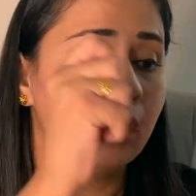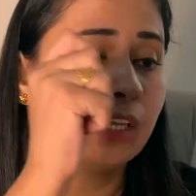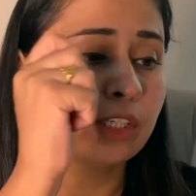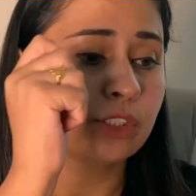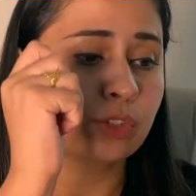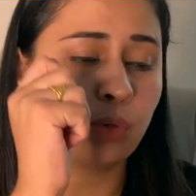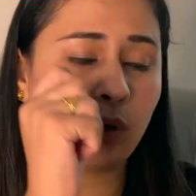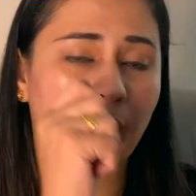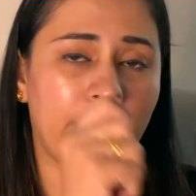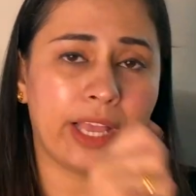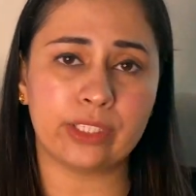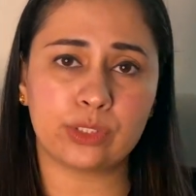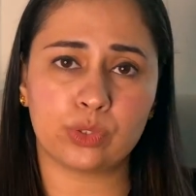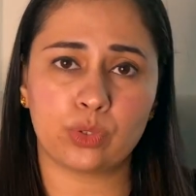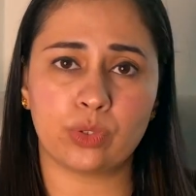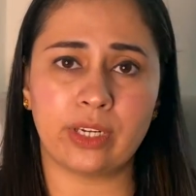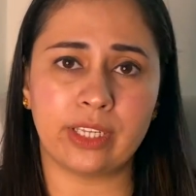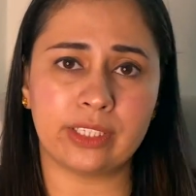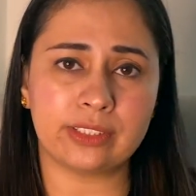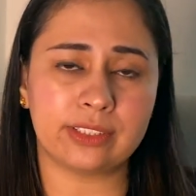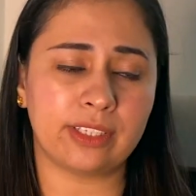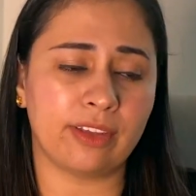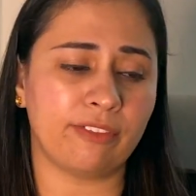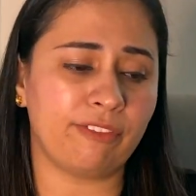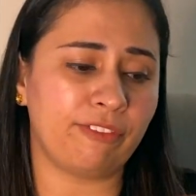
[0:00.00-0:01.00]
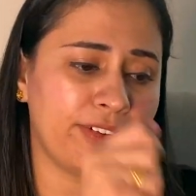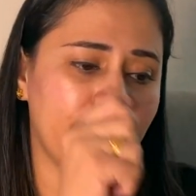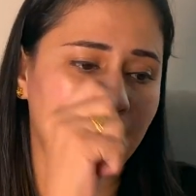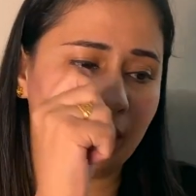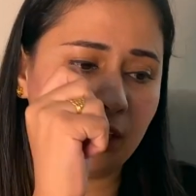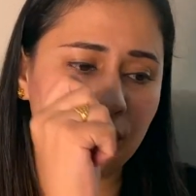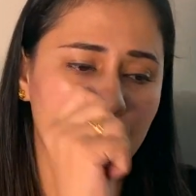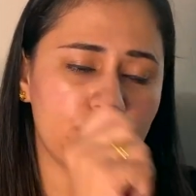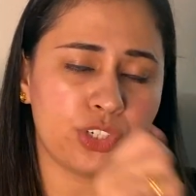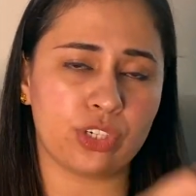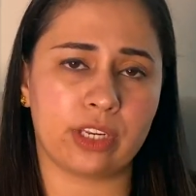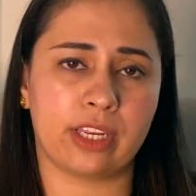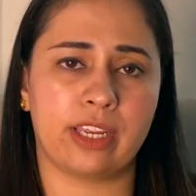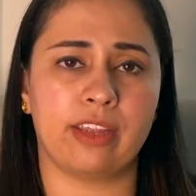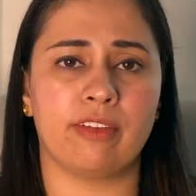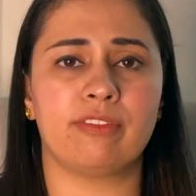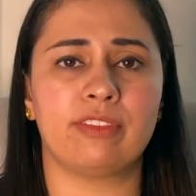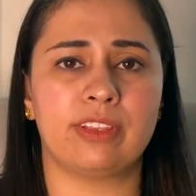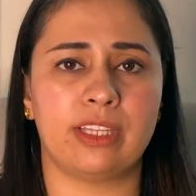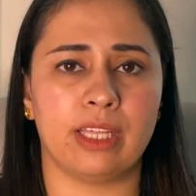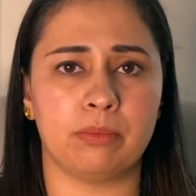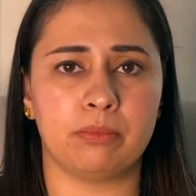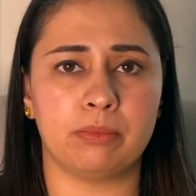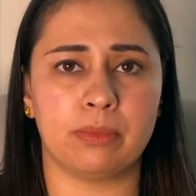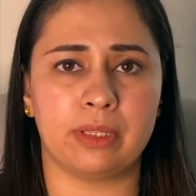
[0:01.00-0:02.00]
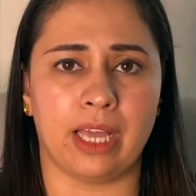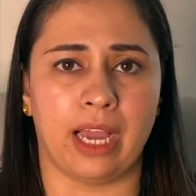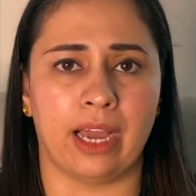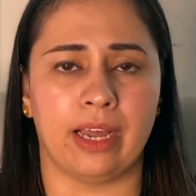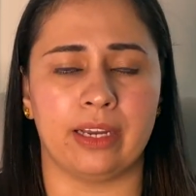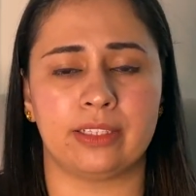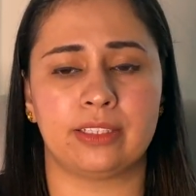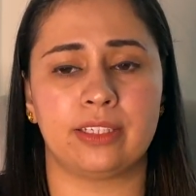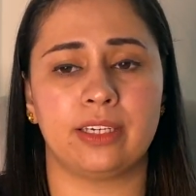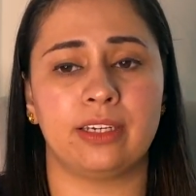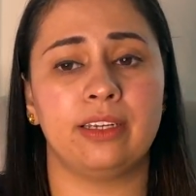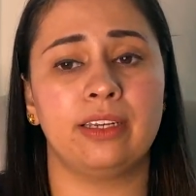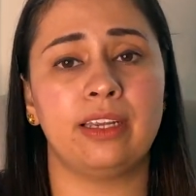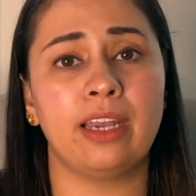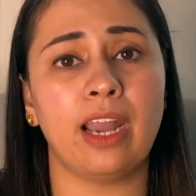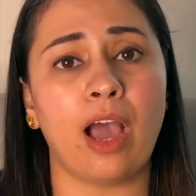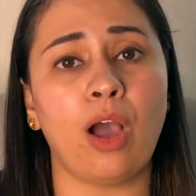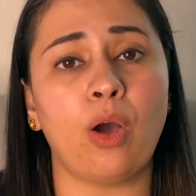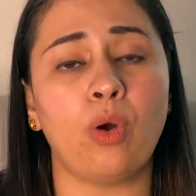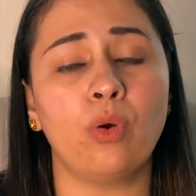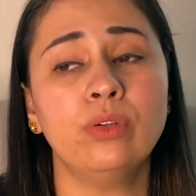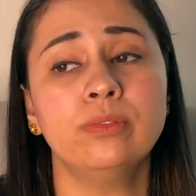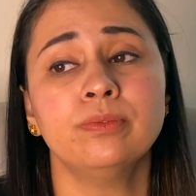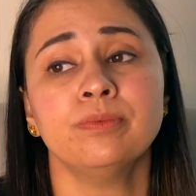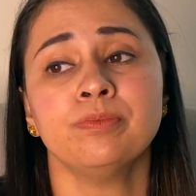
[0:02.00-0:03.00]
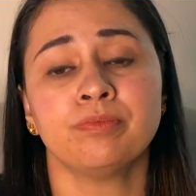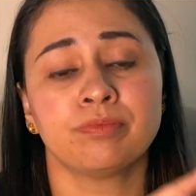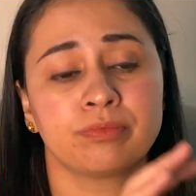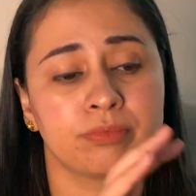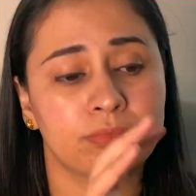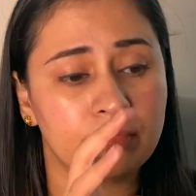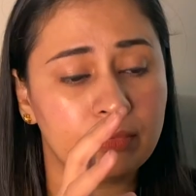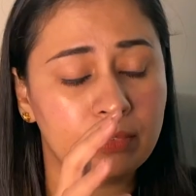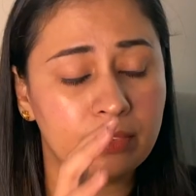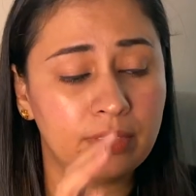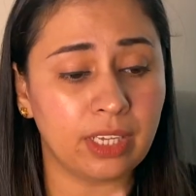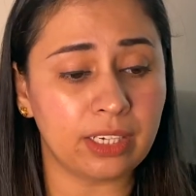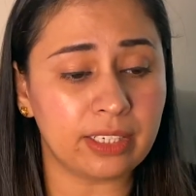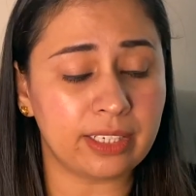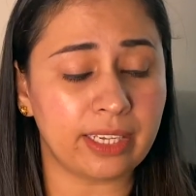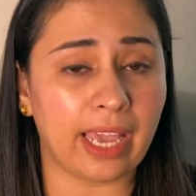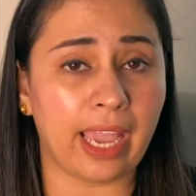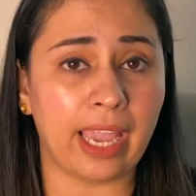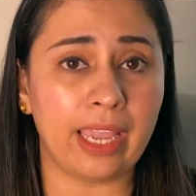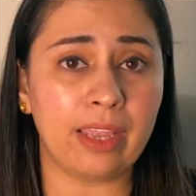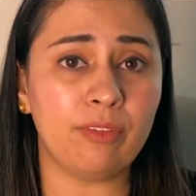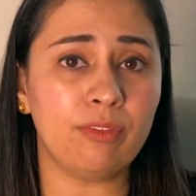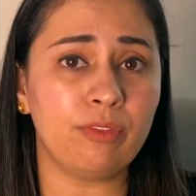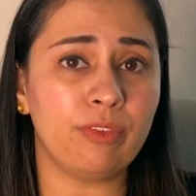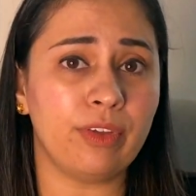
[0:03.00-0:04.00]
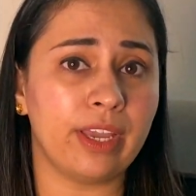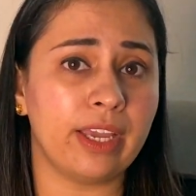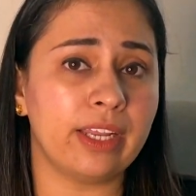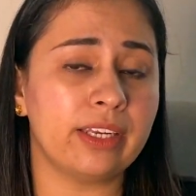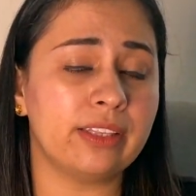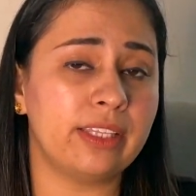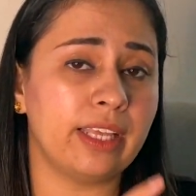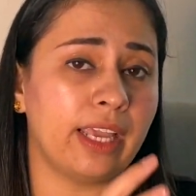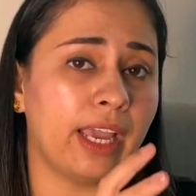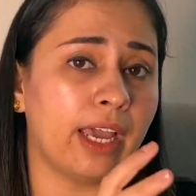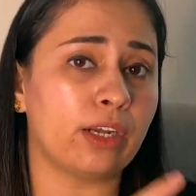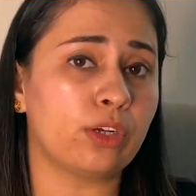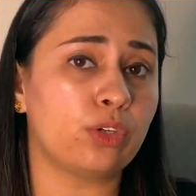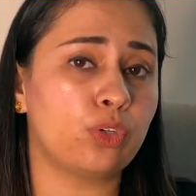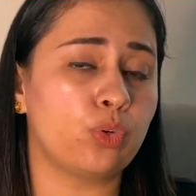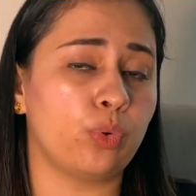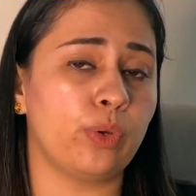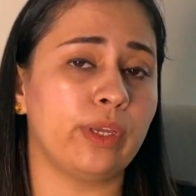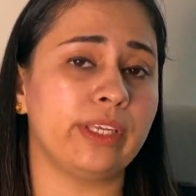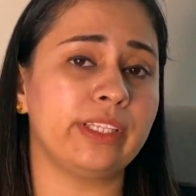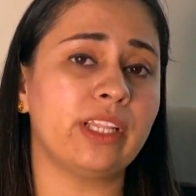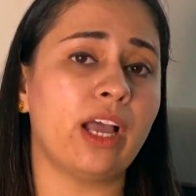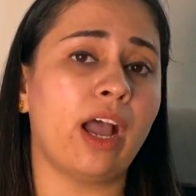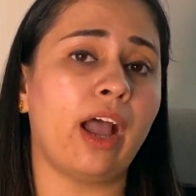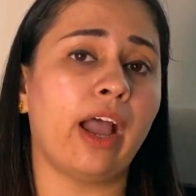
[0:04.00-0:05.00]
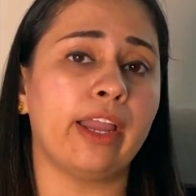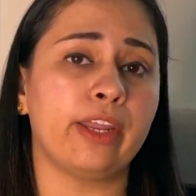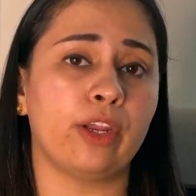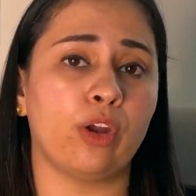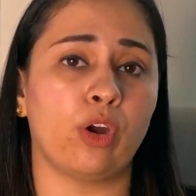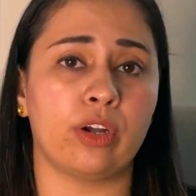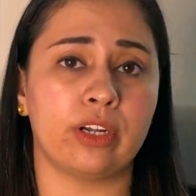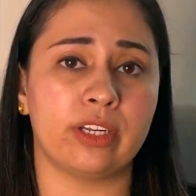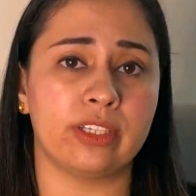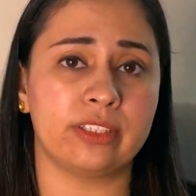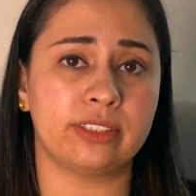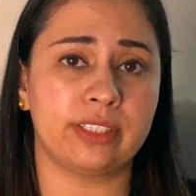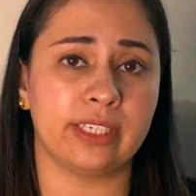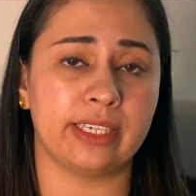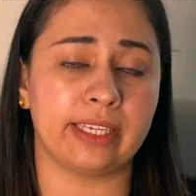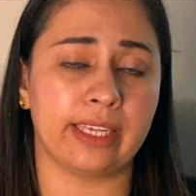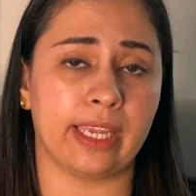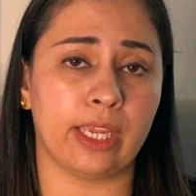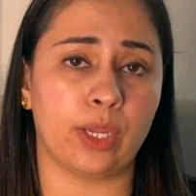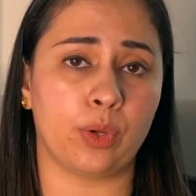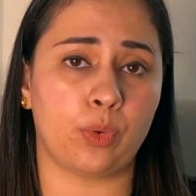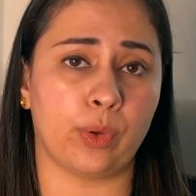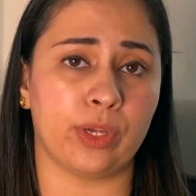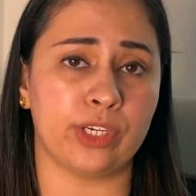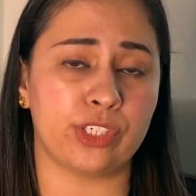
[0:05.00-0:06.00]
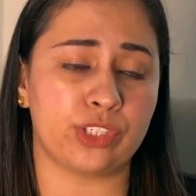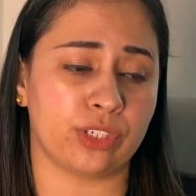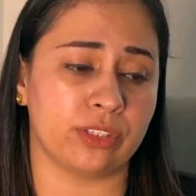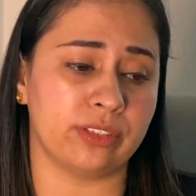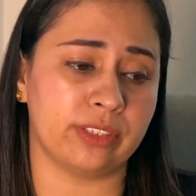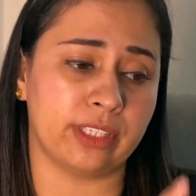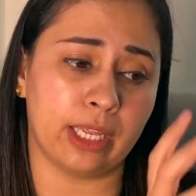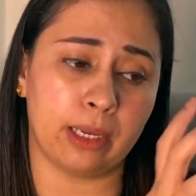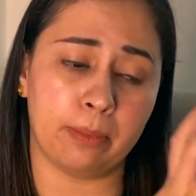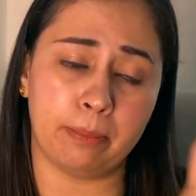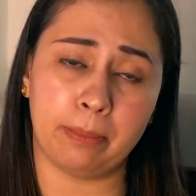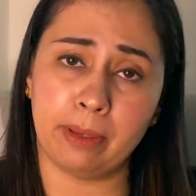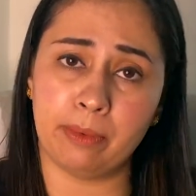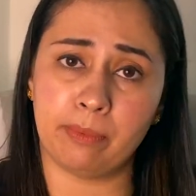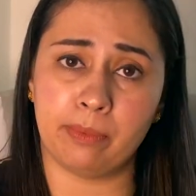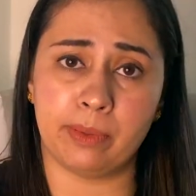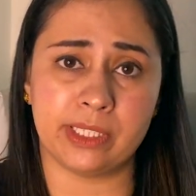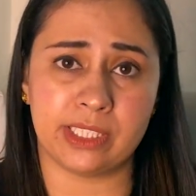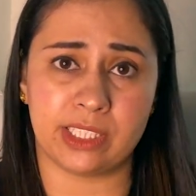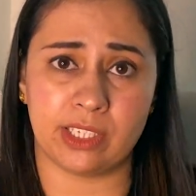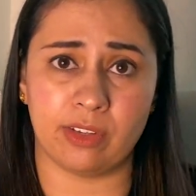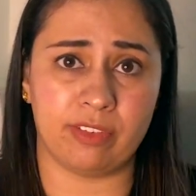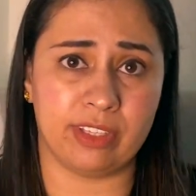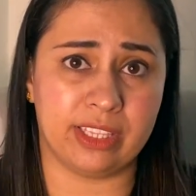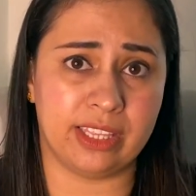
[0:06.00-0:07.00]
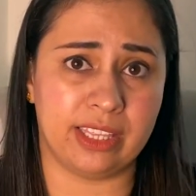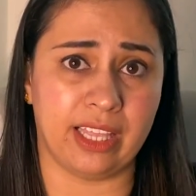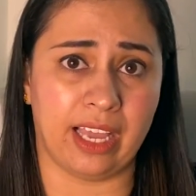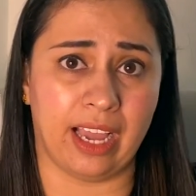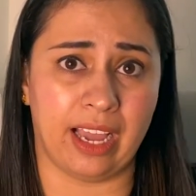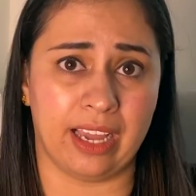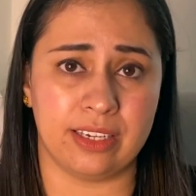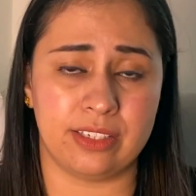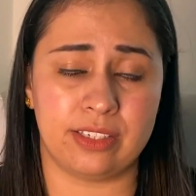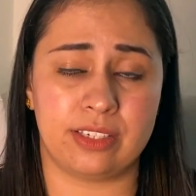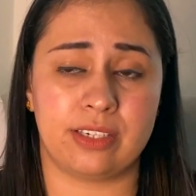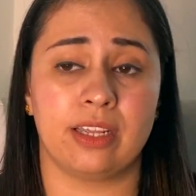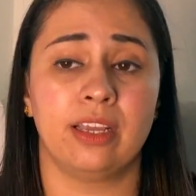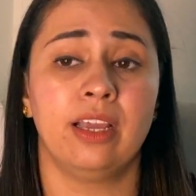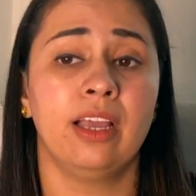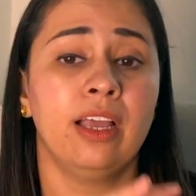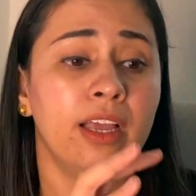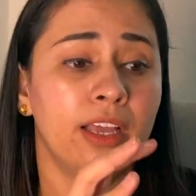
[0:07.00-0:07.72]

So as soon as they finish, give them that. Now the time where they are doing the high order thinking question, they'll be busy with that.